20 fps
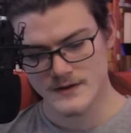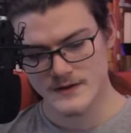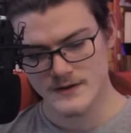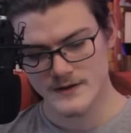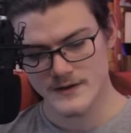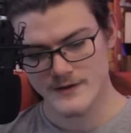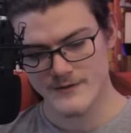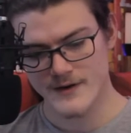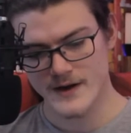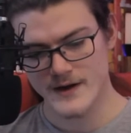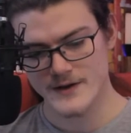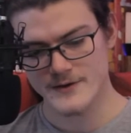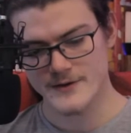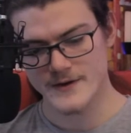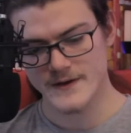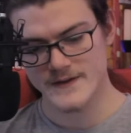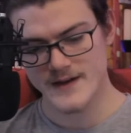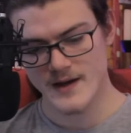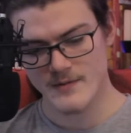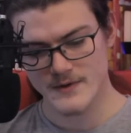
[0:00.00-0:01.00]
The father
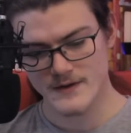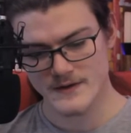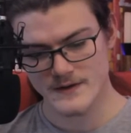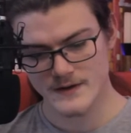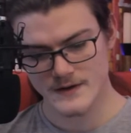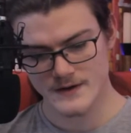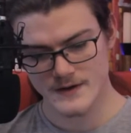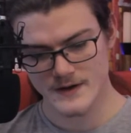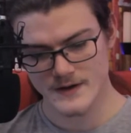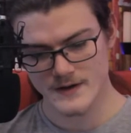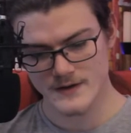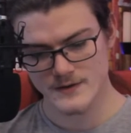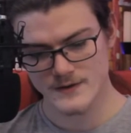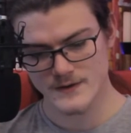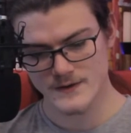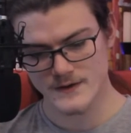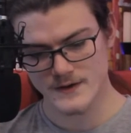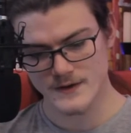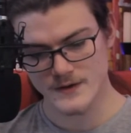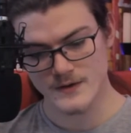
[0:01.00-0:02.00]
examined the third
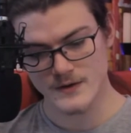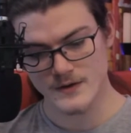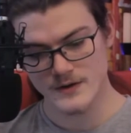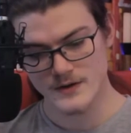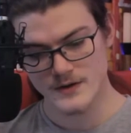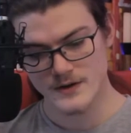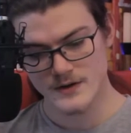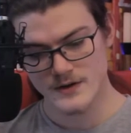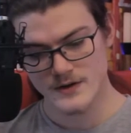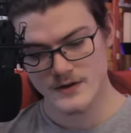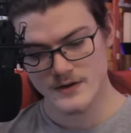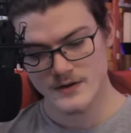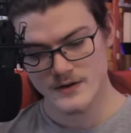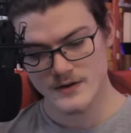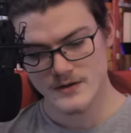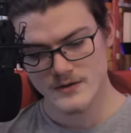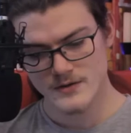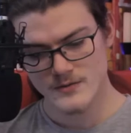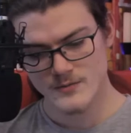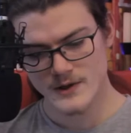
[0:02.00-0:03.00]
also.
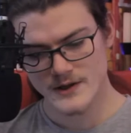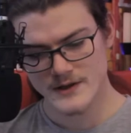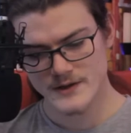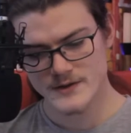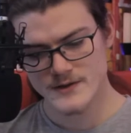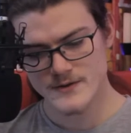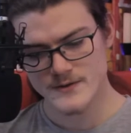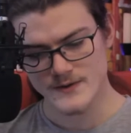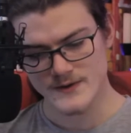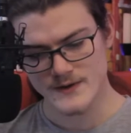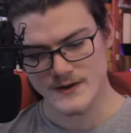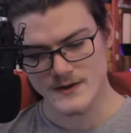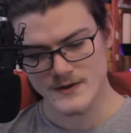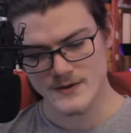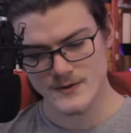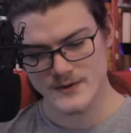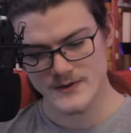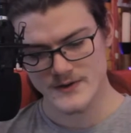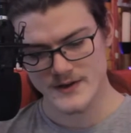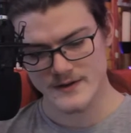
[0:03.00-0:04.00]
Where did you seek
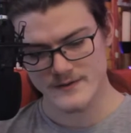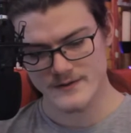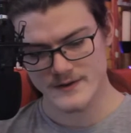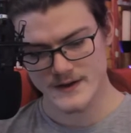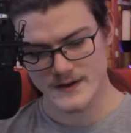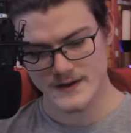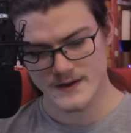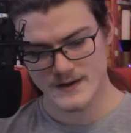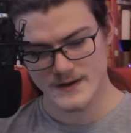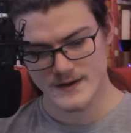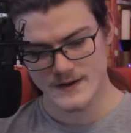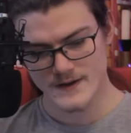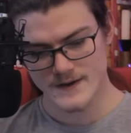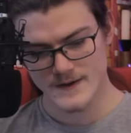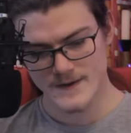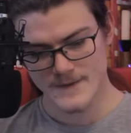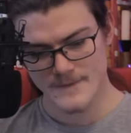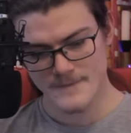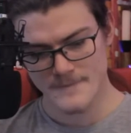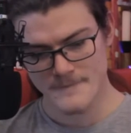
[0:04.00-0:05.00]
your safety?
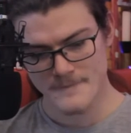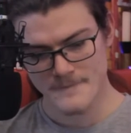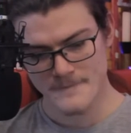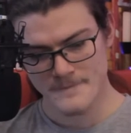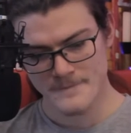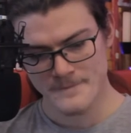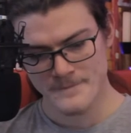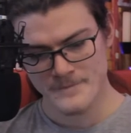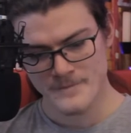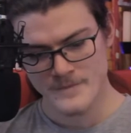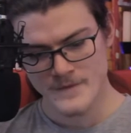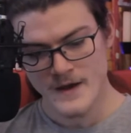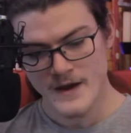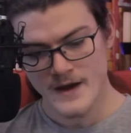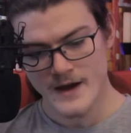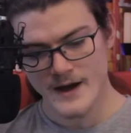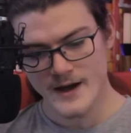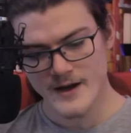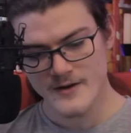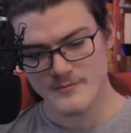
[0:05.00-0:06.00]

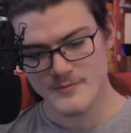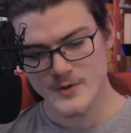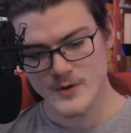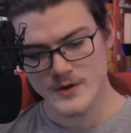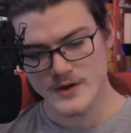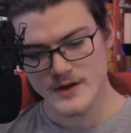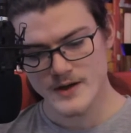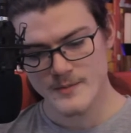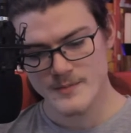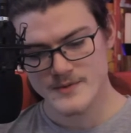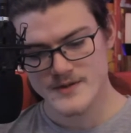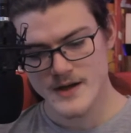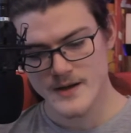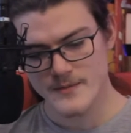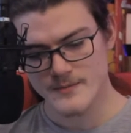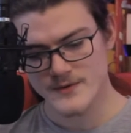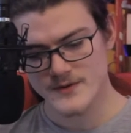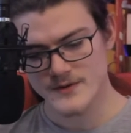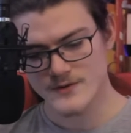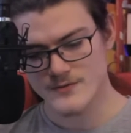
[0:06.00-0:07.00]
I have broken up
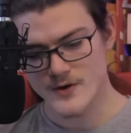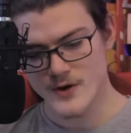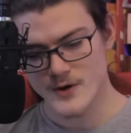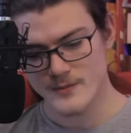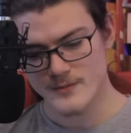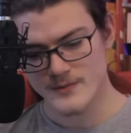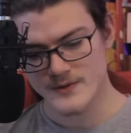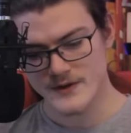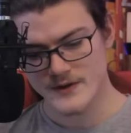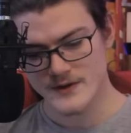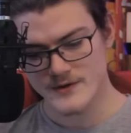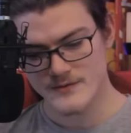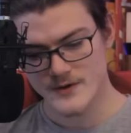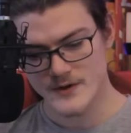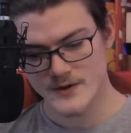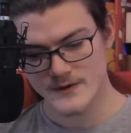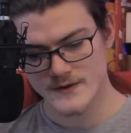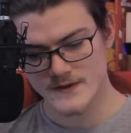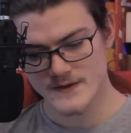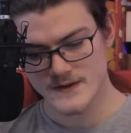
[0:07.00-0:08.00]
tubs and ropes on the
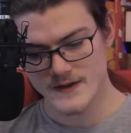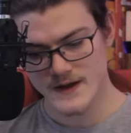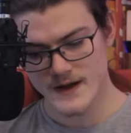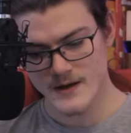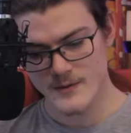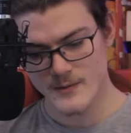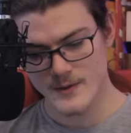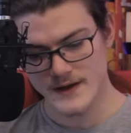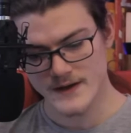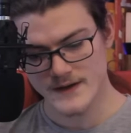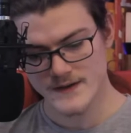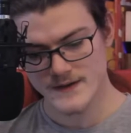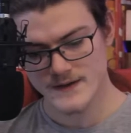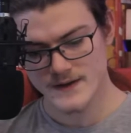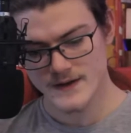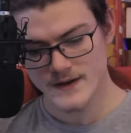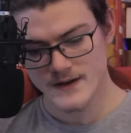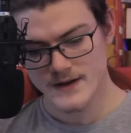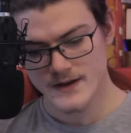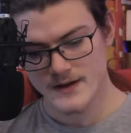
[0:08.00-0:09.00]
roads and highways,
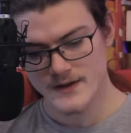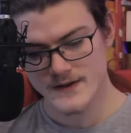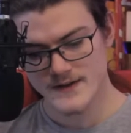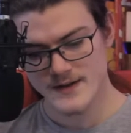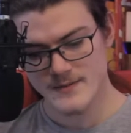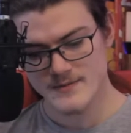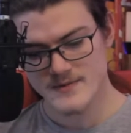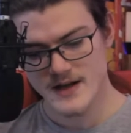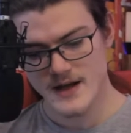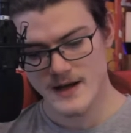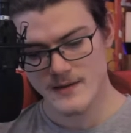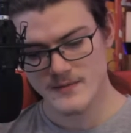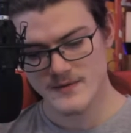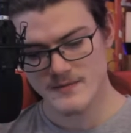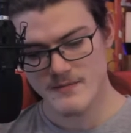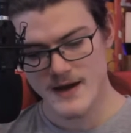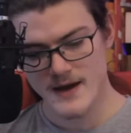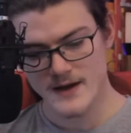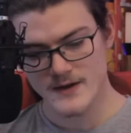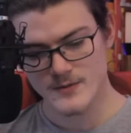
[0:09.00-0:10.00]
and sometimes
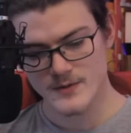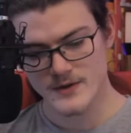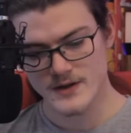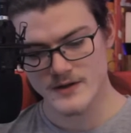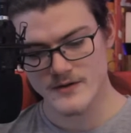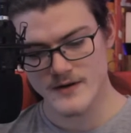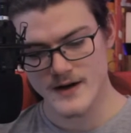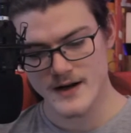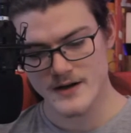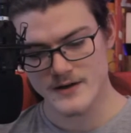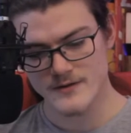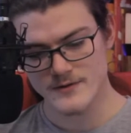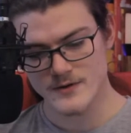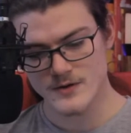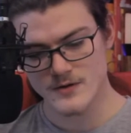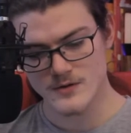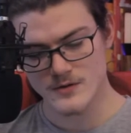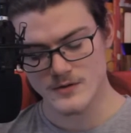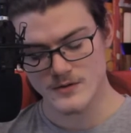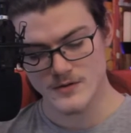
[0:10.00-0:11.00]
met with a grain of
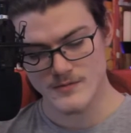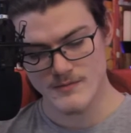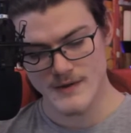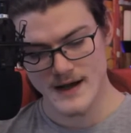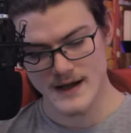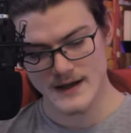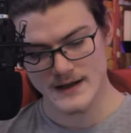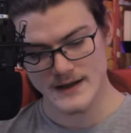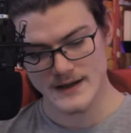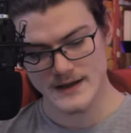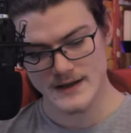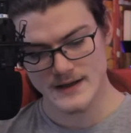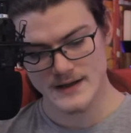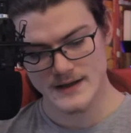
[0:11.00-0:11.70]
corn or barley.